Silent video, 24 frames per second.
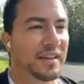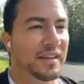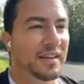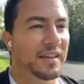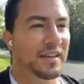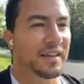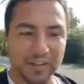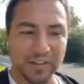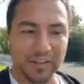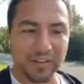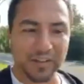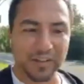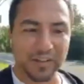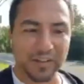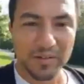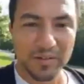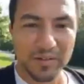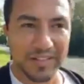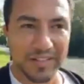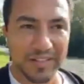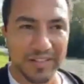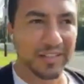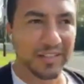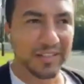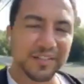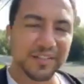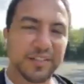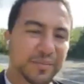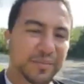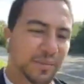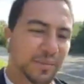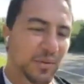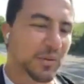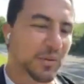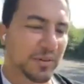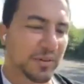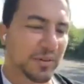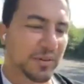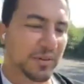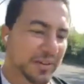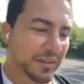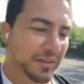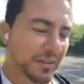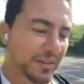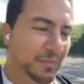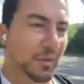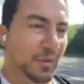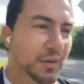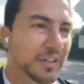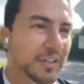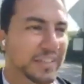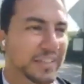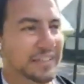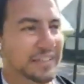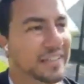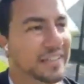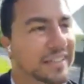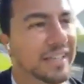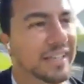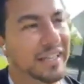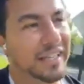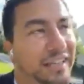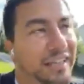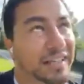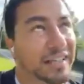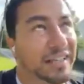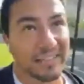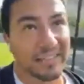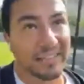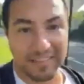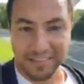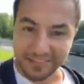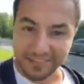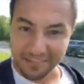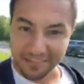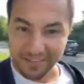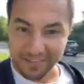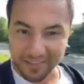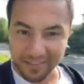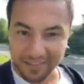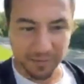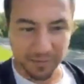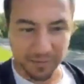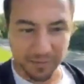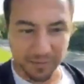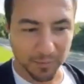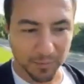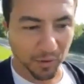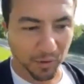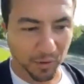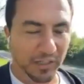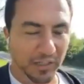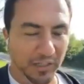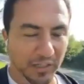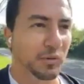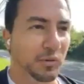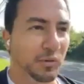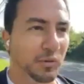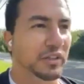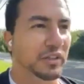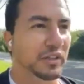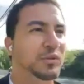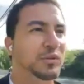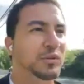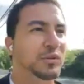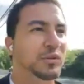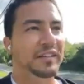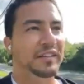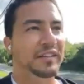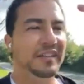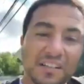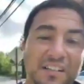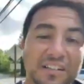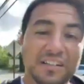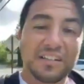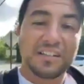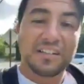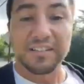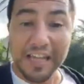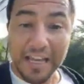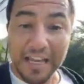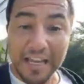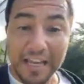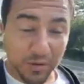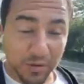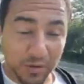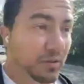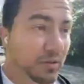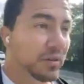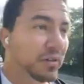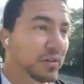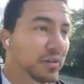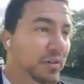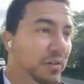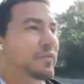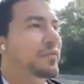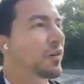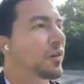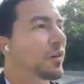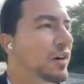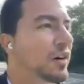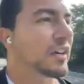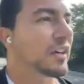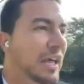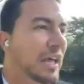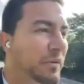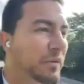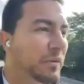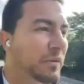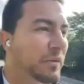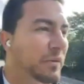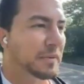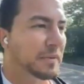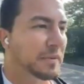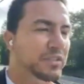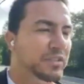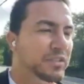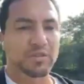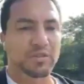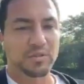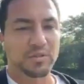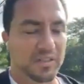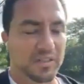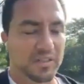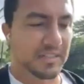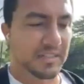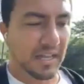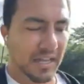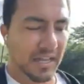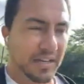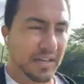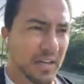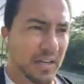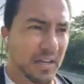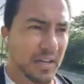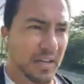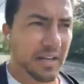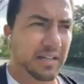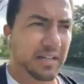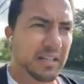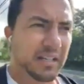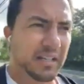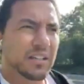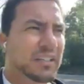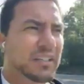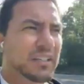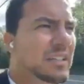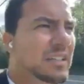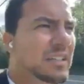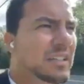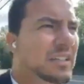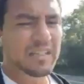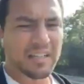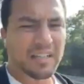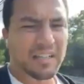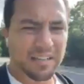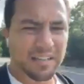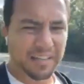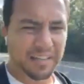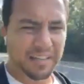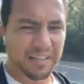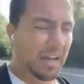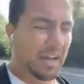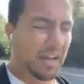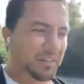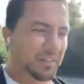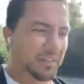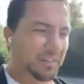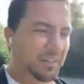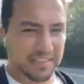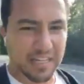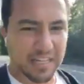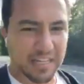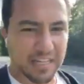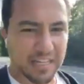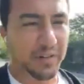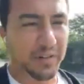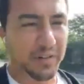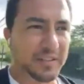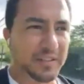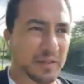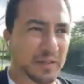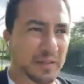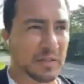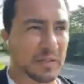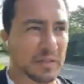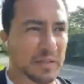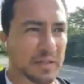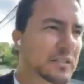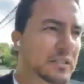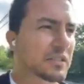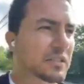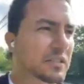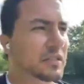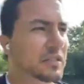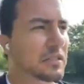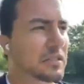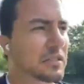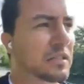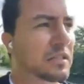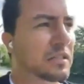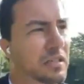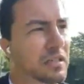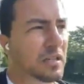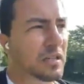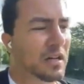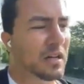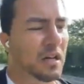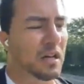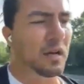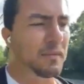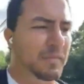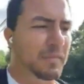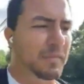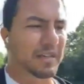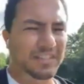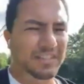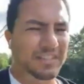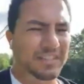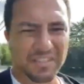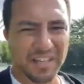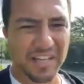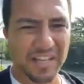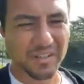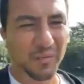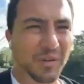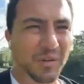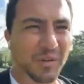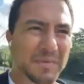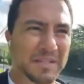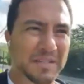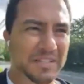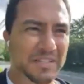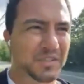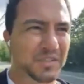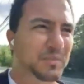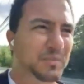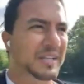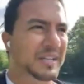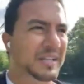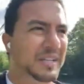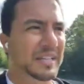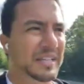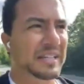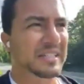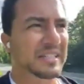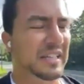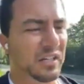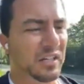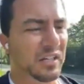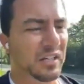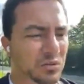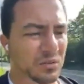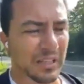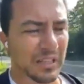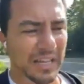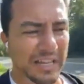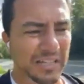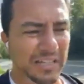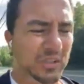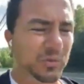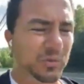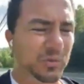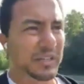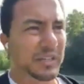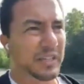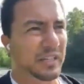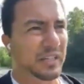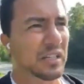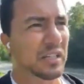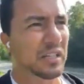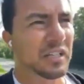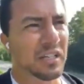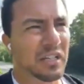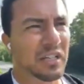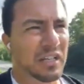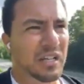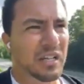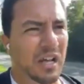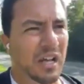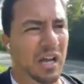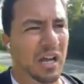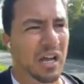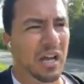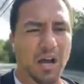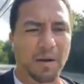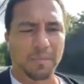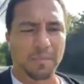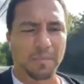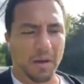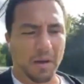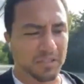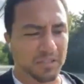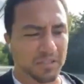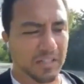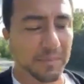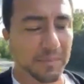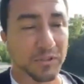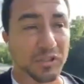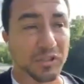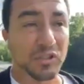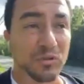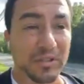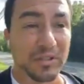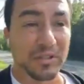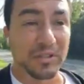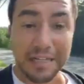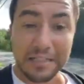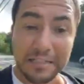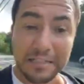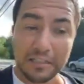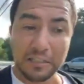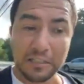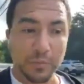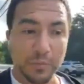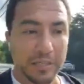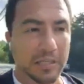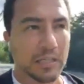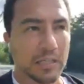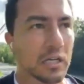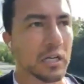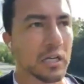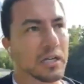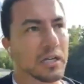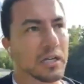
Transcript: Good morning, good morning, good morning, good morning, good morning, good morning. So thank you for allowing me to do this at 9. I think I have like 10, 15 minutes. I don't want to miss too many days. I know last week I was unable to do the end of the week.